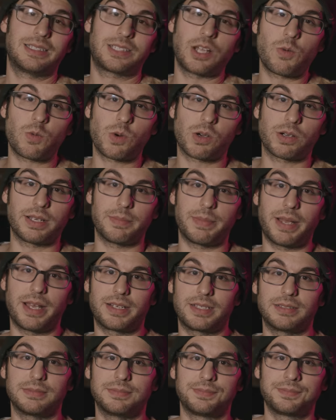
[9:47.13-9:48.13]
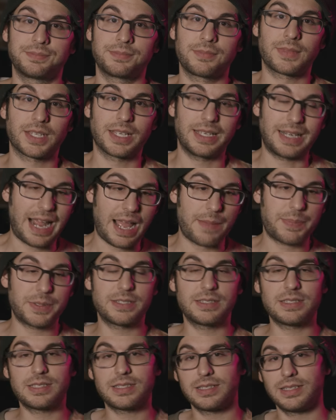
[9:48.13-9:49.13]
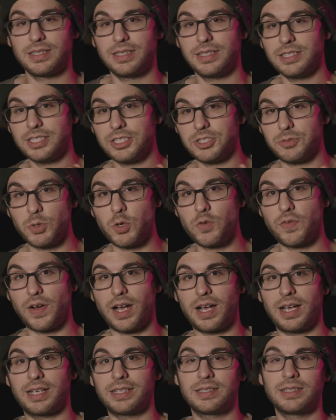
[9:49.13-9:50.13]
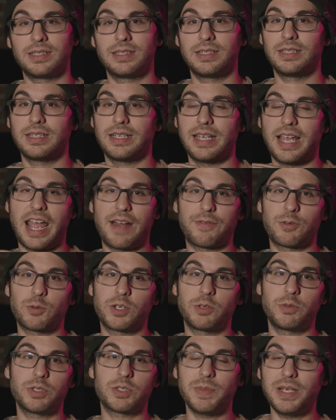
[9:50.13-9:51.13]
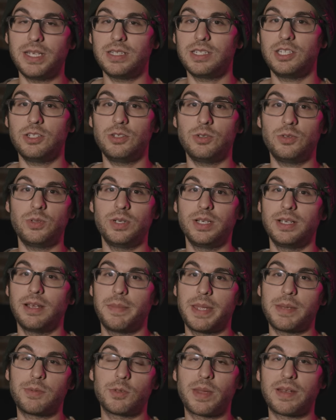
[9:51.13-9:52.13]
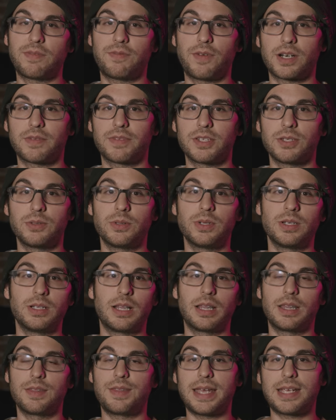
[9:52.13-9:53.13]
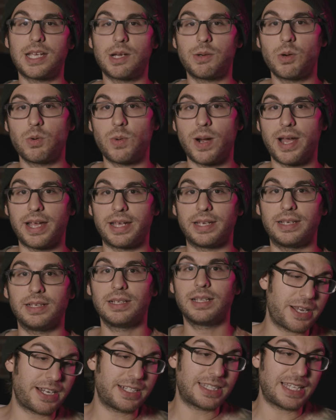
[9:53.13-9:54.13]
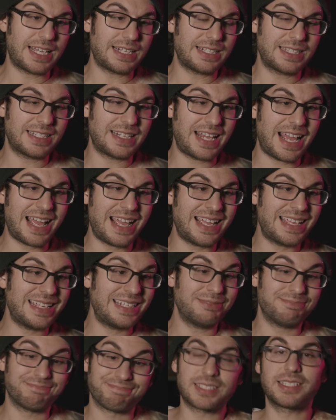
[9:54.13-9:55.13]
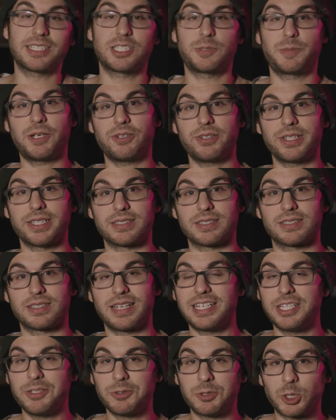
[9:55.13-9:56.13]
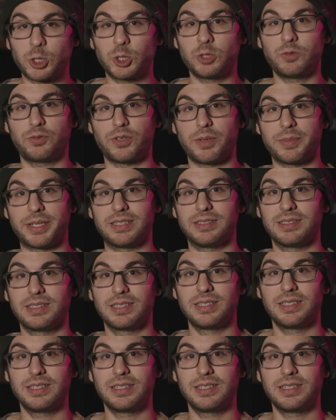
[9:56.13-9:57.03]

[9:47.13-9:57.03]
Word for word: Don't worry about it. It happens, you move on, everyone who was mean to you, people who made fun of you, they go away. But at the end of the day, it's an experience and you learn from it.